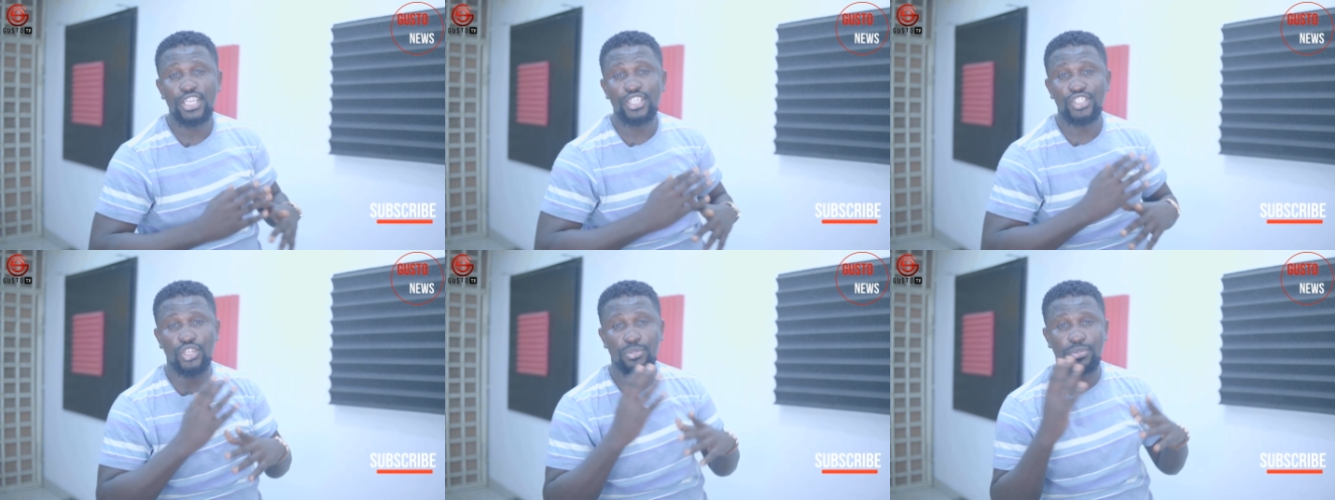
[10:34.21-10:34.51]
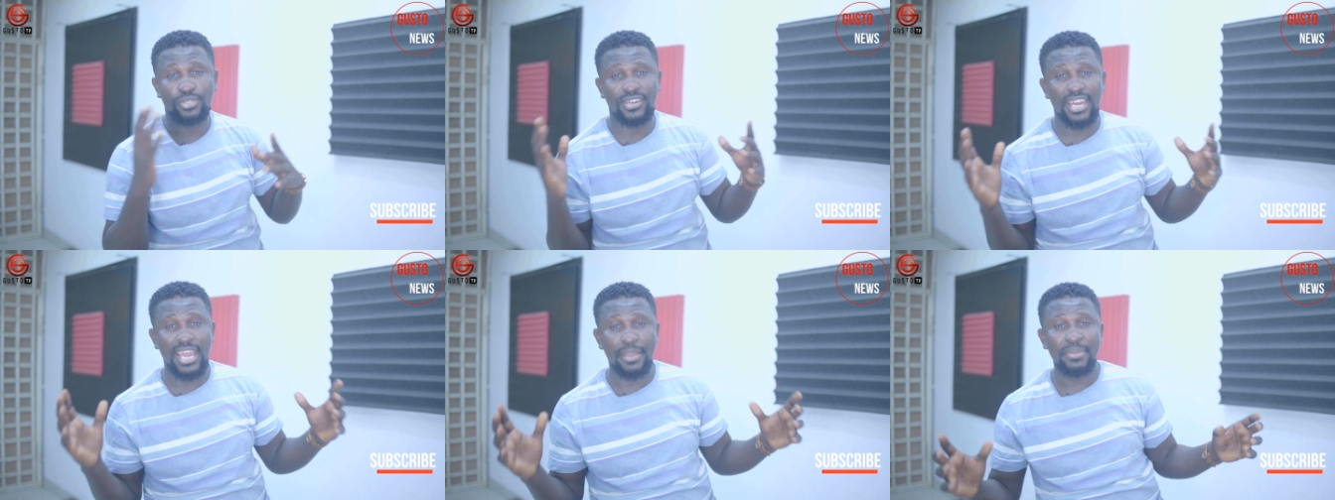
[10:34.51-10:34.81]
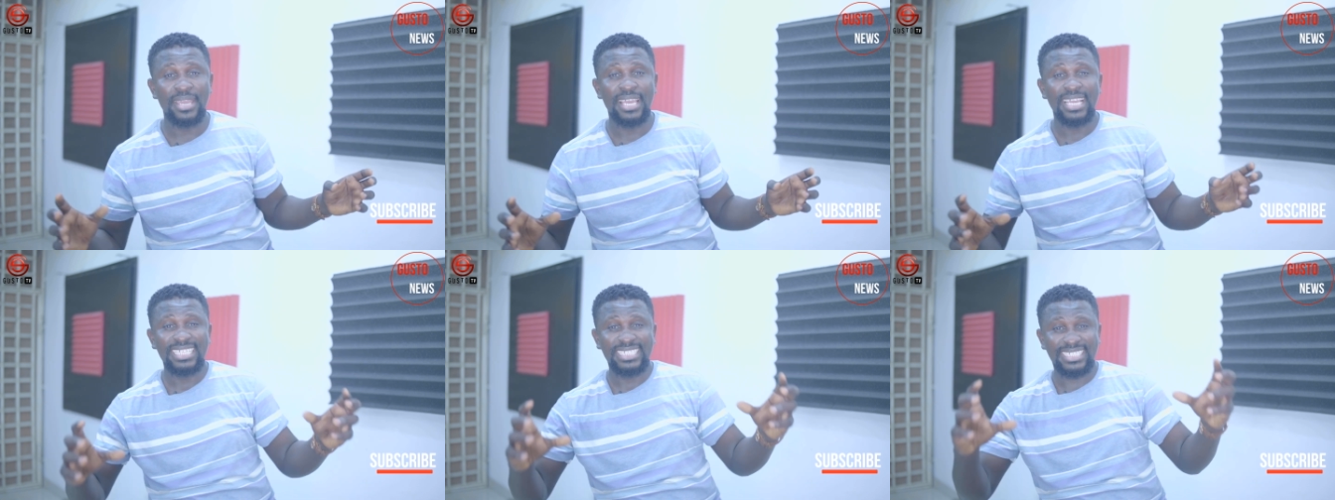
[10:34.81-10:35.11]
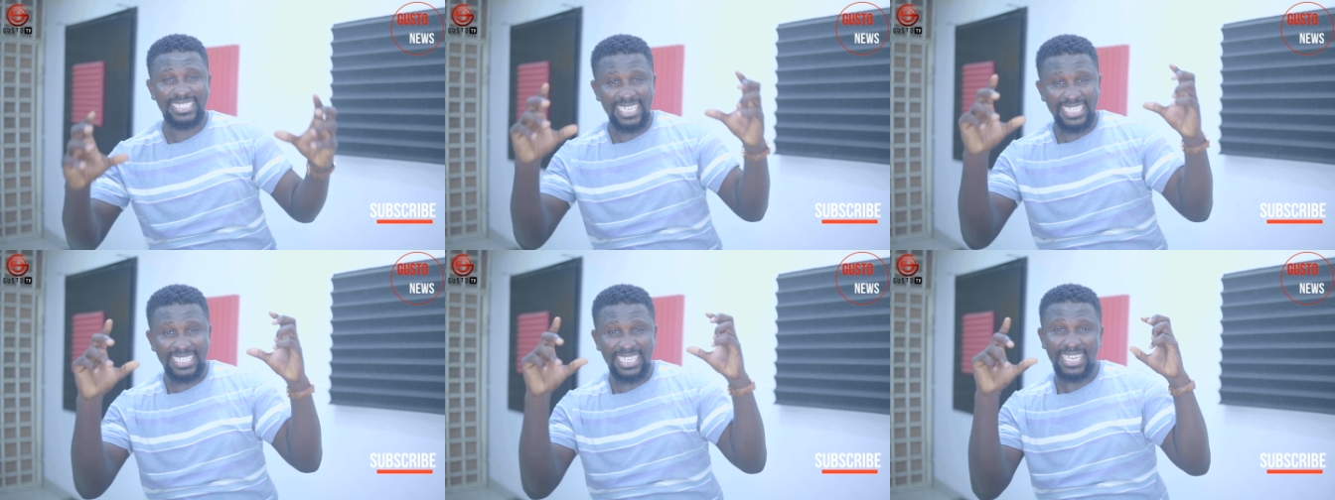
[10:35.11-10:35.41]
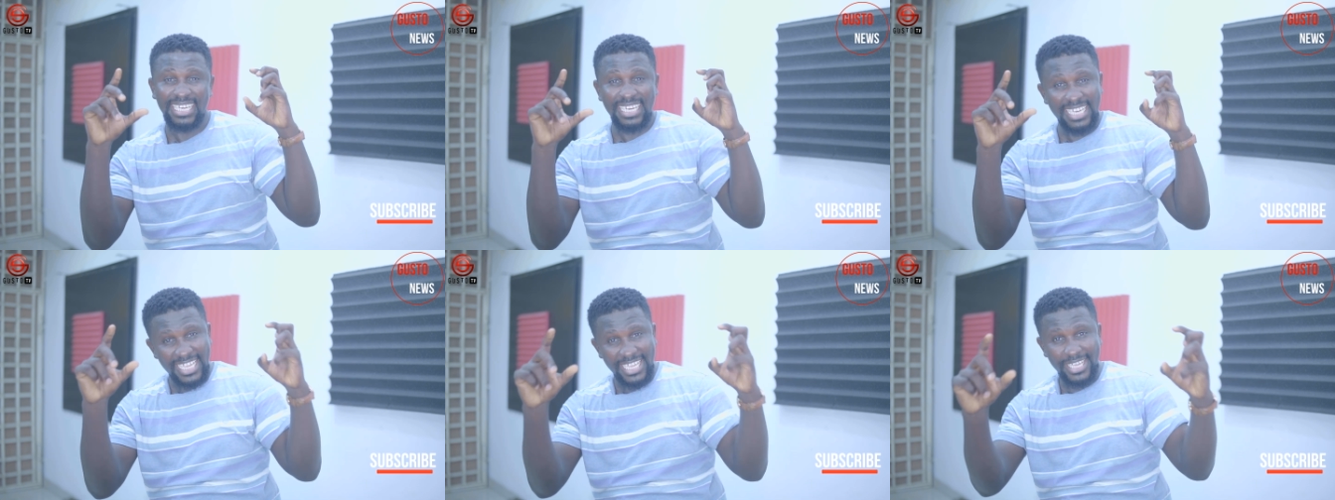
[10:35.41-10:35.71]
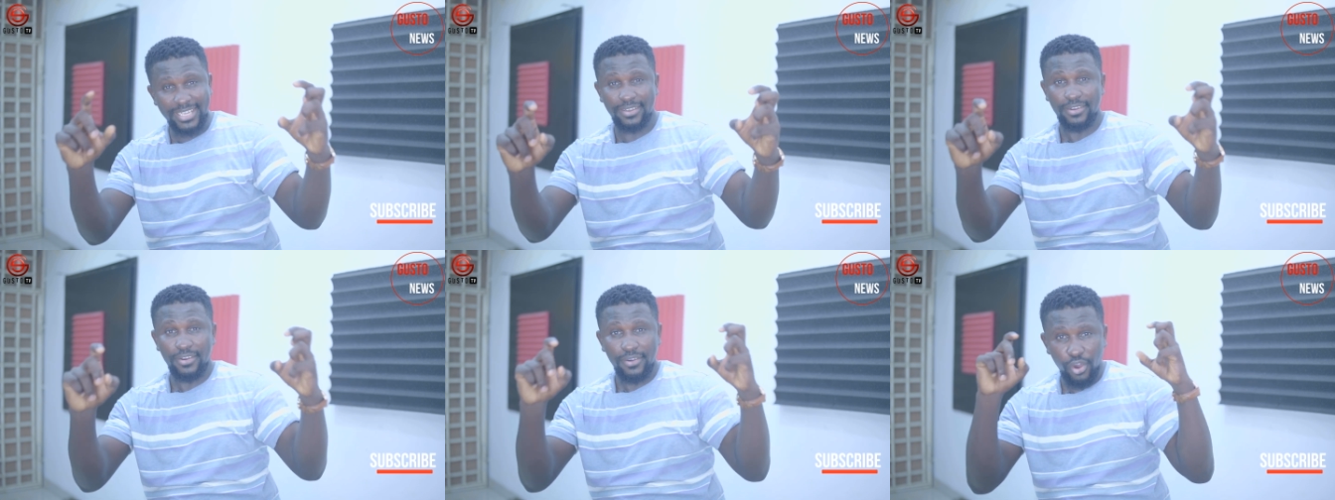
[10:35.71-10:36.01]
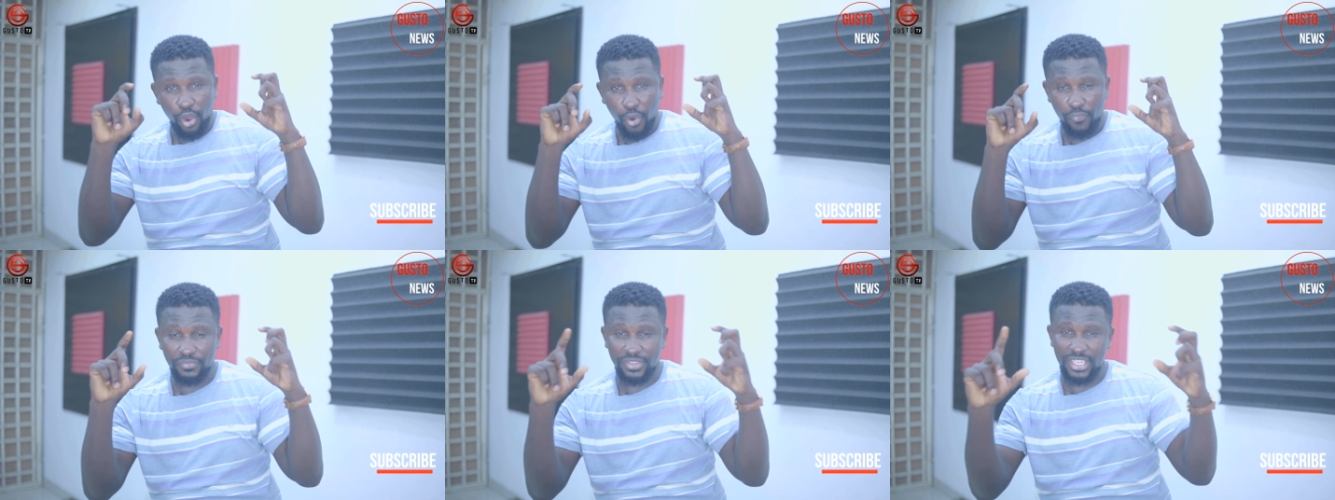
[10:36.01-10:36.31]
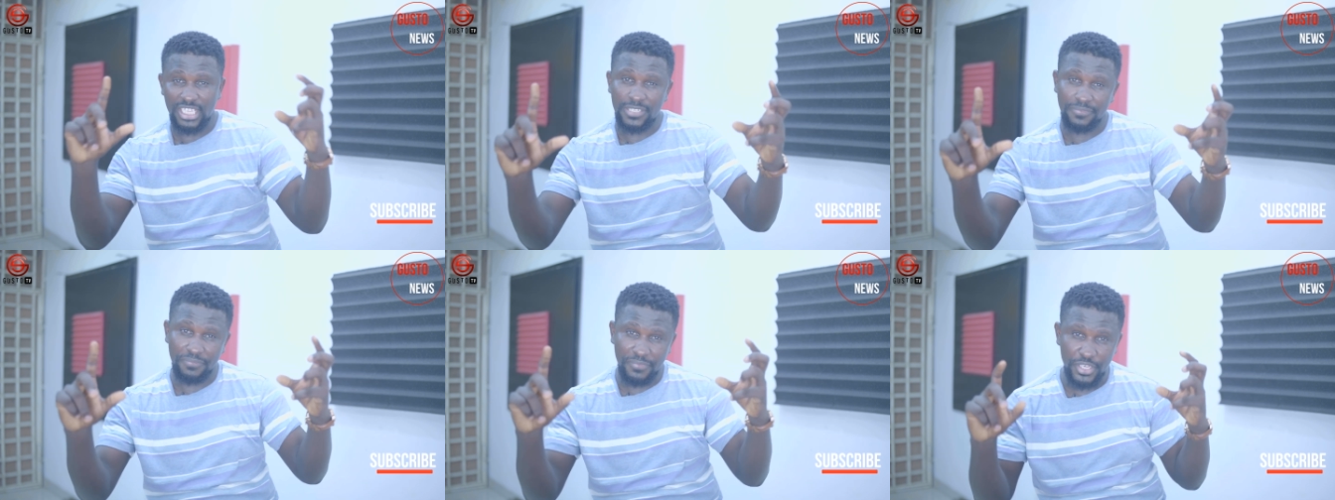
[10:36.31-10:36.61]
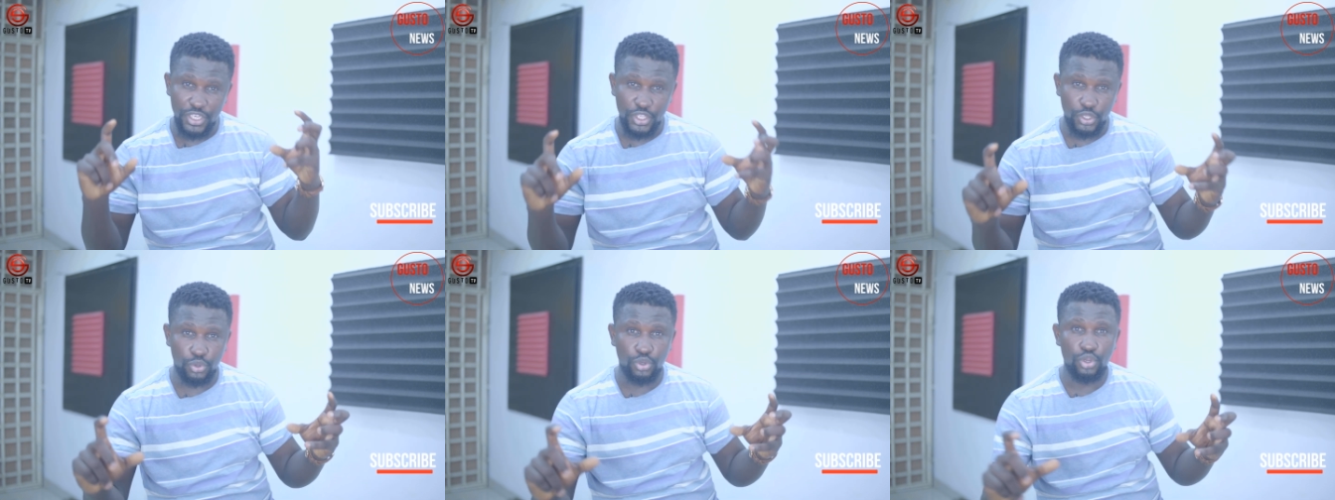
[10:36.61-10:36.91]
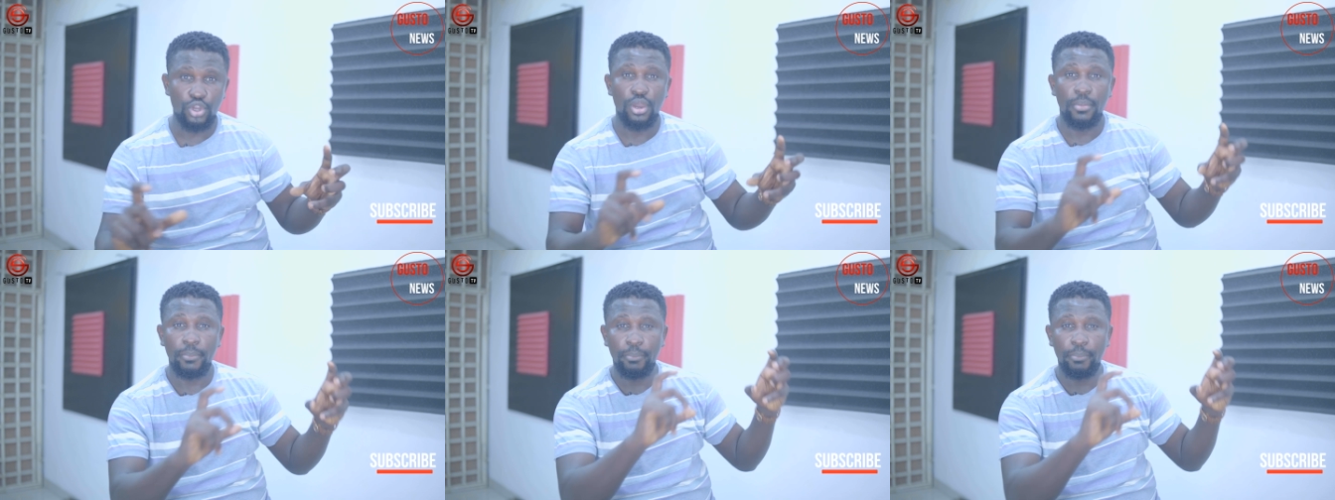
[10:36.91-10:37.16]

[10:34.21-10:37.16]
subscribe, take the link of this video